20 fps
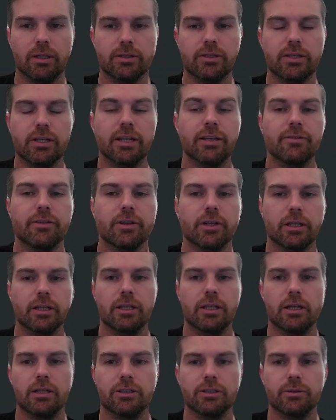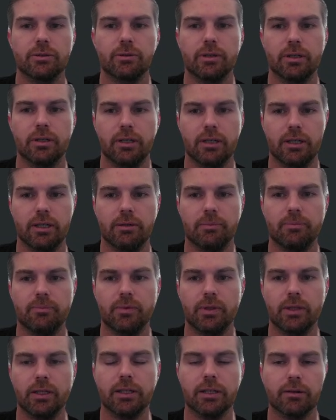significantly larger
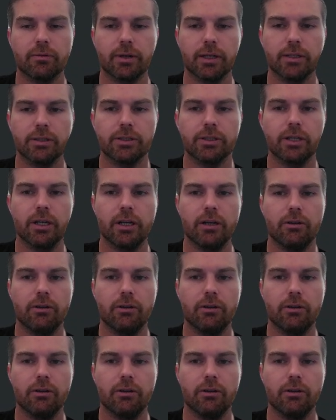leading range,